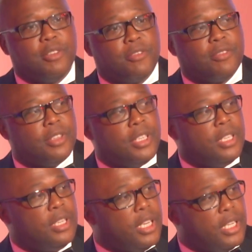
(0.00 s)
BMF,
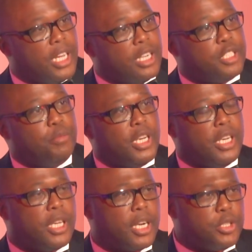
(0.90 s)
and
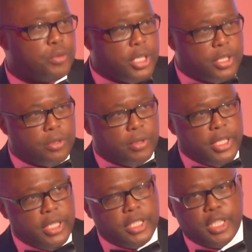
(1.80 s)
ultimately graduate to
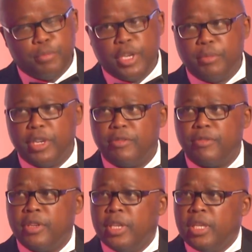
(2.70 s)
lead the
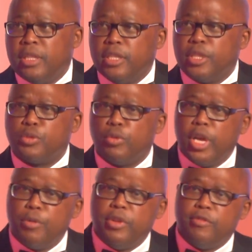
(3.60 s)
BMF. This is
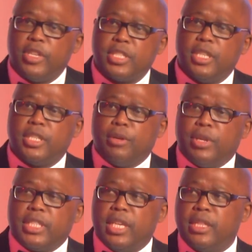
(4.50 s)
where we invested
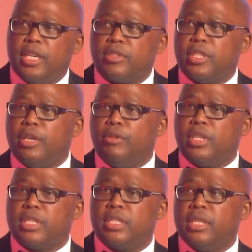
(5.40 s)
our 10,000
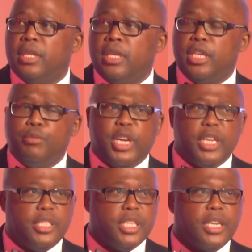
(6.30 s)
hours in
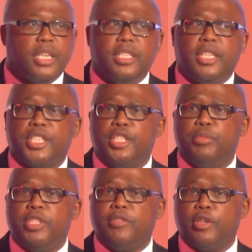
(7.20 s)
managerial
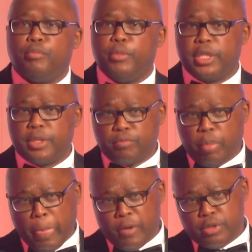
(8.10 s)
leadership development.
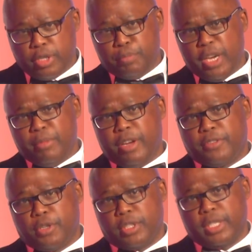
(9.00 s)
So the
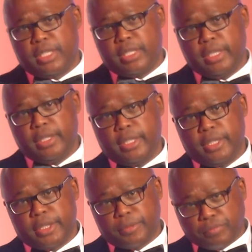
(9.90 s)
BMF taught us three
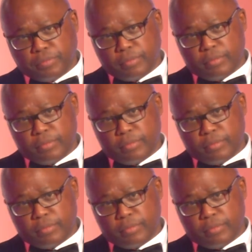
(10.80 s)
things.